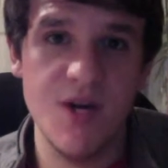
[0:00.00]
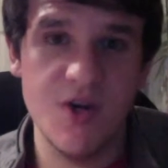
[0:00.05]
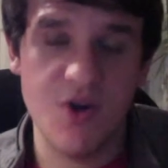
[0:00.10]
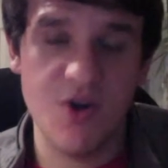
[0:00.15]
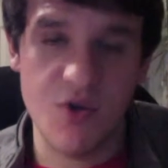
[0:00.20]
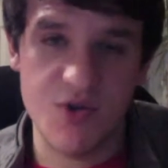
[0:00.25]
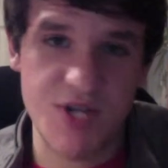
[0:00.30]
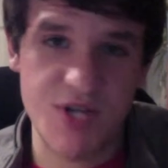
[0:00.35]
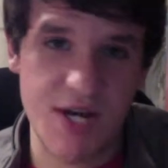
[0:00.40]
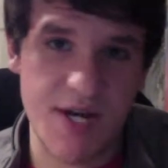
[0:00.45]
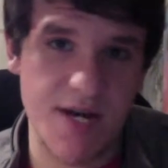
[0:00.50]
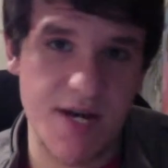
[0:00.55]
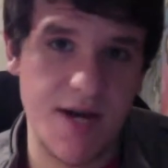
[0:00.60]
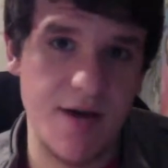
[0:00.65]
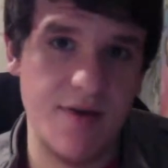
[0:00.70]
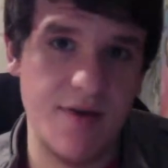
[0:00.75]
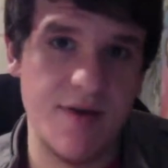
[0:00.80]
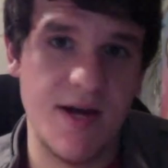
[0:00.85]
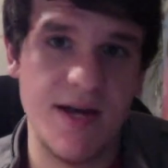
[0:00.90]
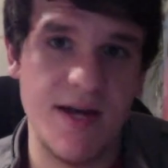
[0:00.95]
Go check it
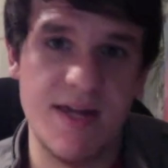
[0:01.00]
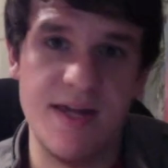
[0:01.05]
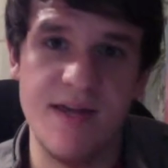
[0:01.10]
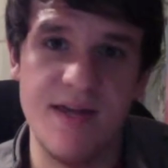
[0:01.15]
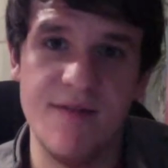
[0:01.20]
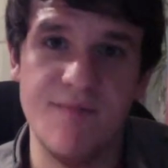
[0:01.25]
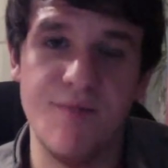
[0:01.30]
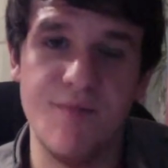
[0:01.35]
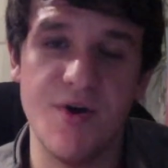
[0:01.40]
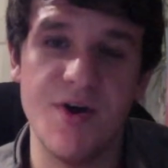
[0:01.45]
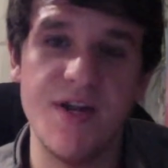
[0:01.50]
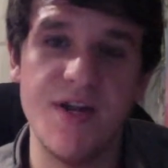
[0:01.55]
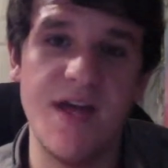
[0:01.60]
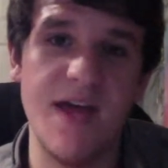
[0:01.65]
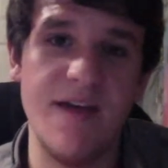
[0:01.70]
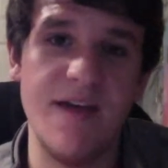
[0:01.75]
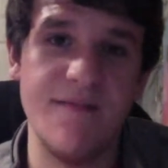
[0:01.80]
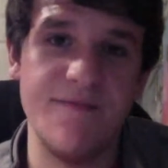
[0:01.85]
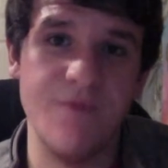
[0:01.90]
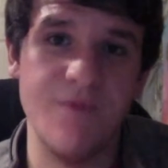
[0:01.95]
out. I give Bernie
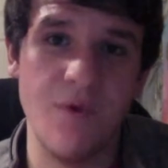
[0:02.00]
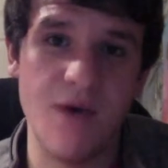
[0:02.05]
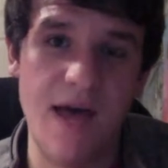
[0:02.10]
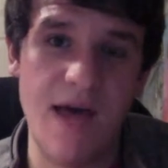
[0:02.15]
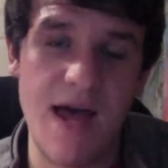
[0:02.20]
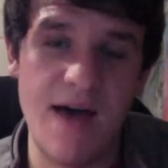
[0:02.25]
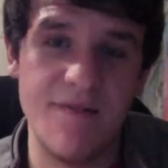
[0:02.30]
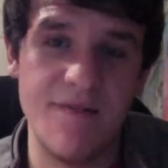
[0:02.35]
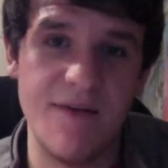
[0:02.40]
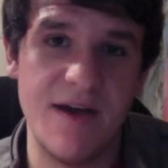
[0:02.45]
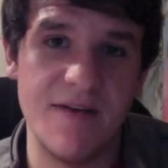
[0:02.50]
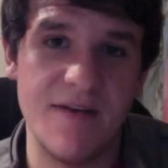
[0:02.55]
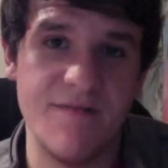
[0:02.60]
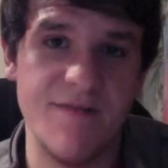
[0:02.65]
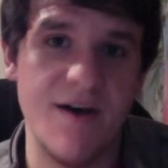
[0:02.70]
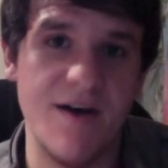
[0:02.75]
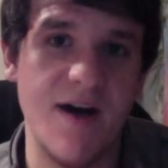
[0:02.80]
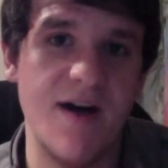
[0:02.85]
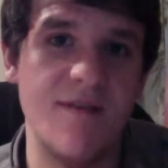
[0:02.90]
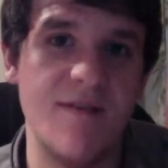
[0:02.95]
a four and a half out of
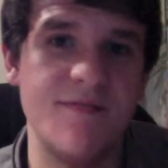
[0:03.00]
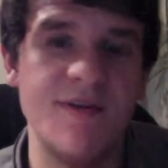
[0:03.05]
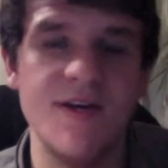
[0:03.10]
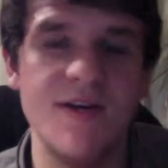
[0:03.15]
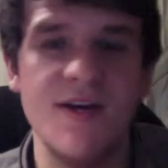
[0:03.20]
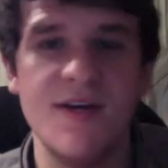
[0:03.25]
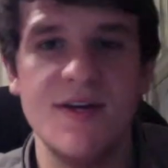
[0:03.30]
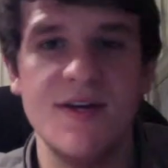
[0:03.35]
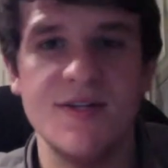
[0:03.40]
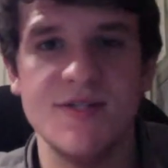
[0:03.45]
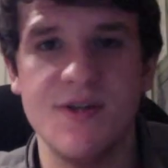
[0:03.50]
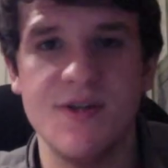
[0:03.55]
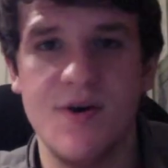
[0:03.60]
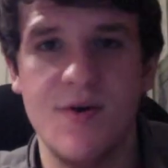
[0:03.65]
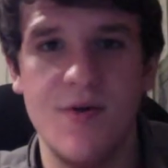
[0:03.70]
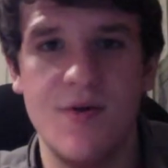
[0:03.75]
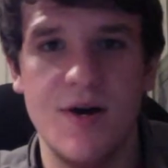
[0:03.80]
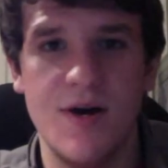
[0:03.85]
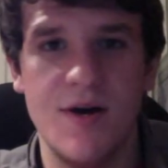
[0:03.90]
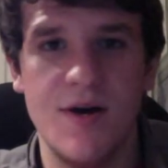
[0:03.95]
five.
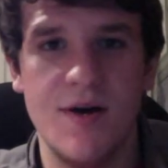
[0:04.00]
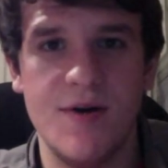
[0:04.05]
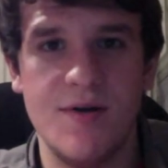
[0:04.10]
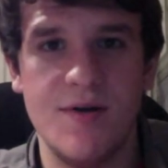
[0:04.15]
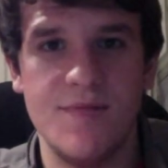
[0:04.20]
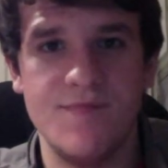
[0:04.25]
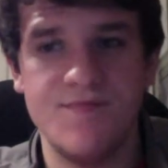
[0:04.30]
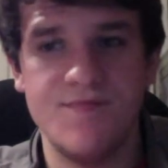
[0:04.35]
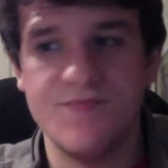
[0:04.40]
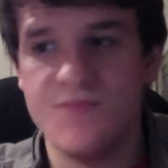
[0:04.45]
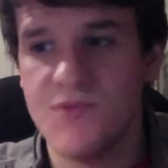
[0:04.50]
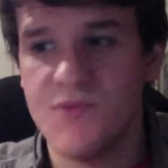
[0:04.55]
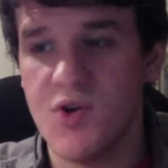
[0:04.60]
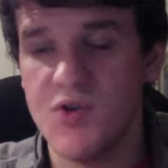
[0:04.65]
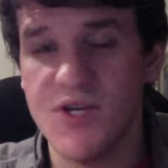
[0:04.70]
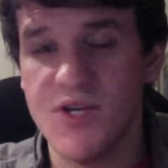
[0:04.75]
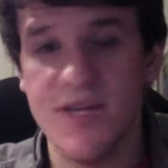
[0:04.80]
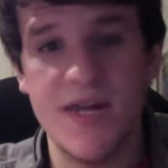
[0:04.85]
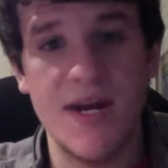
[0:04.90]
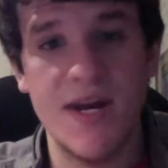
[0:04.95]
So. Uh, go
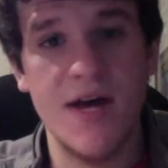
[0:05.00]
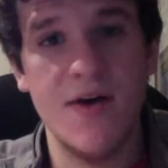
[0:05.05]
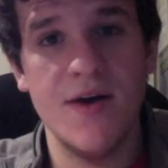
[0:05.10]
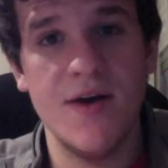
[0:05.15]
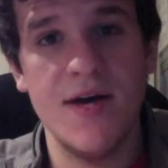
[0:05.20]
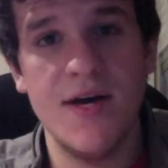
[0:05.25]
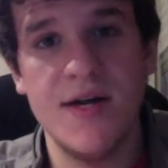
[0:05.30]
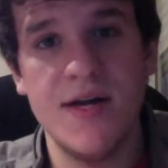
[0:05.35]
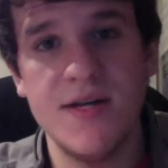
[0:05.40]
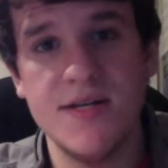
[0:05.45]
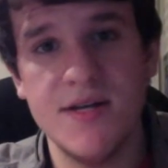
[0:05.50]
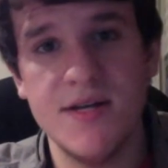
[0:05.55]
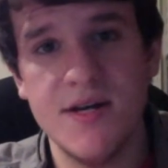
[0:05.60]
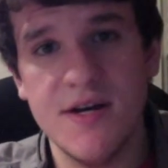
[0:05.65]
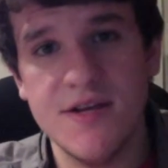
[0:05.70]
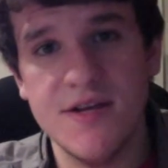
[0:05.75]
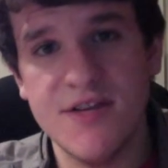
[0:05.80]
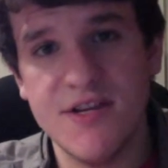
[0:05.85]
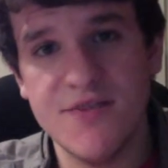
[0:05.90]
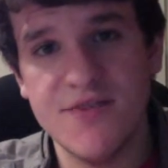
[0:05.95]
check that out, and
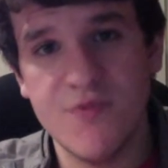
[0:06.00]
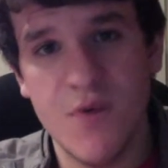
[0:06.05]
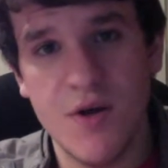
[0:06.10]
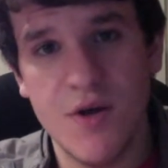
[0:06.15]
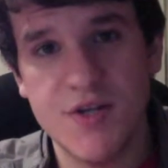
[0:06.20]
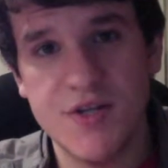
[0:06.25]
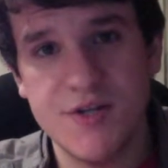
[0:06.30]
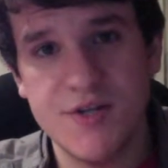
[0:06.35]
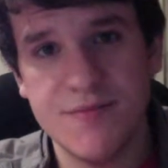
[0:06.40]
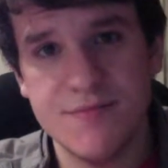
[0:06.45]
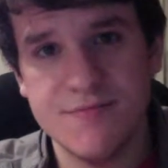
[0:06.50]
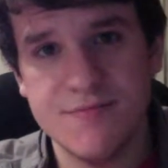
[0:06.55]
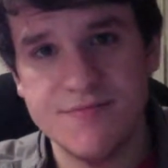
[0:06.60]
uh, thanks for watching.